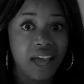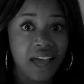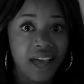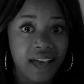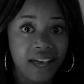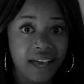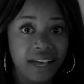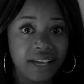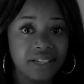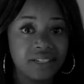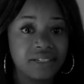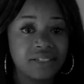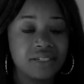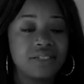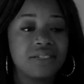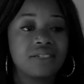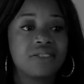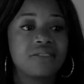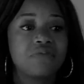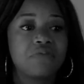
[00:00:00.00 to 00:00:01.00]
and
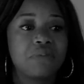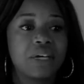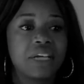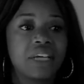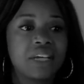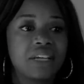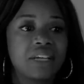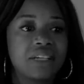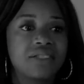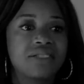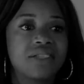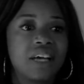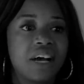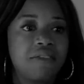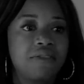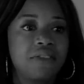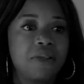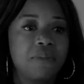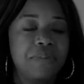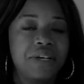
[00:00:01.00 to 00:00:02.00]
my kids
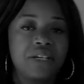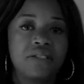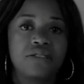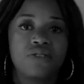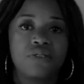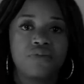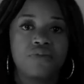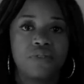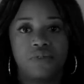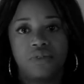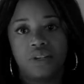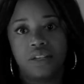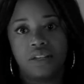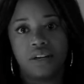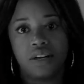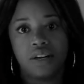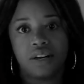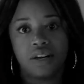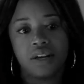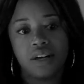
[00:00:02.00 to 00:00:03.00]
have the best of
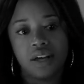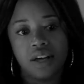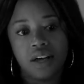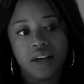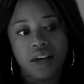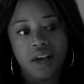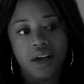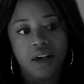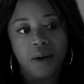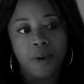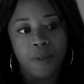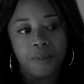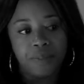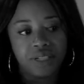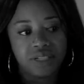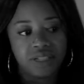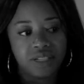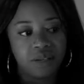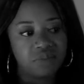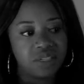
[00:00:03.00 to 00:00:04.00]
everything.
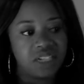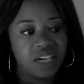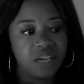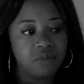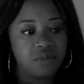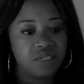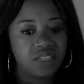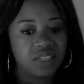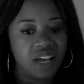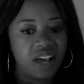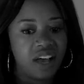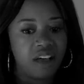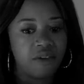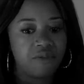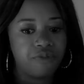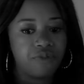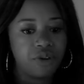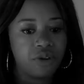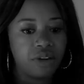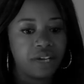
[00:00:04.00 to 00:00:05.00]
But sometimes I
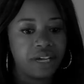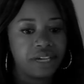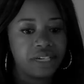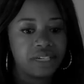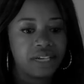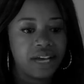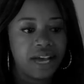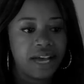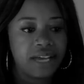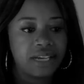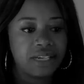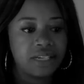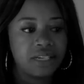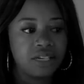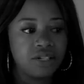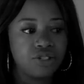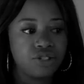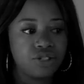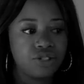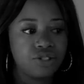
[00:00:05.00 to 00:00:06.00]
feel like I
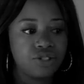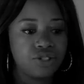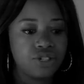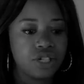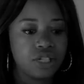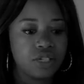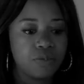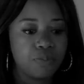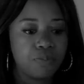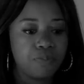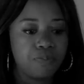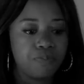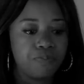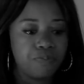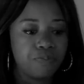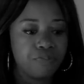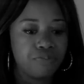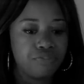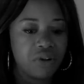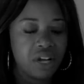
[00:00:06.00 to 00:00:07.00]
need to just
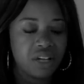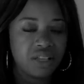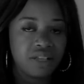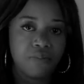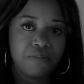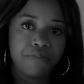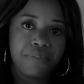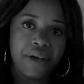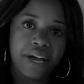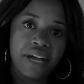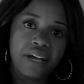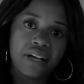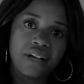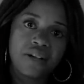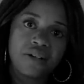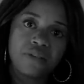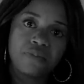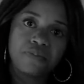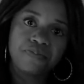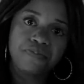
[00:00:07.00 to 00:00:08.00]
bring them back
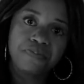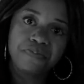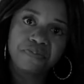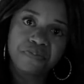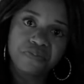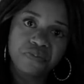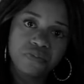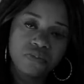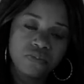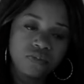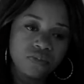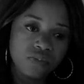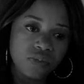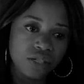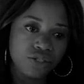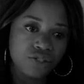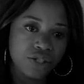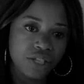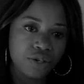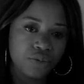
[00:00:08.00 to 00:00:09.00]

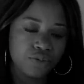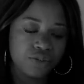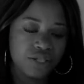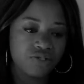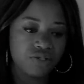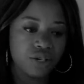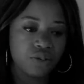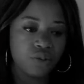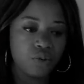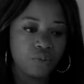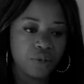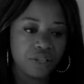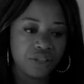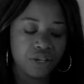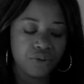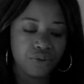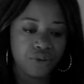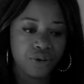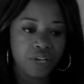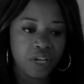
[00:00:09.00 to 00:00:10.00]
so they don't struggle when they're
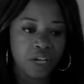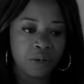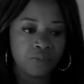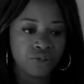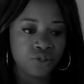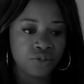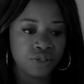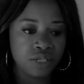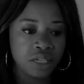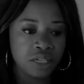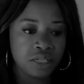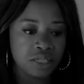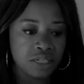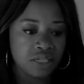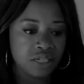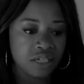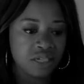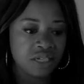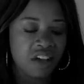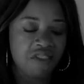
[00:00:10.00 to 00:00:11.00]
growing up. So
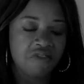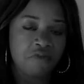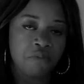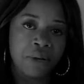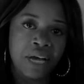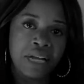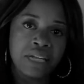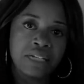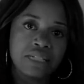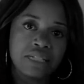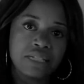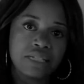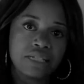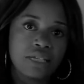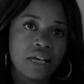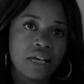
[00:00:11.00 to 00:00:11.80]
it's a tough balance.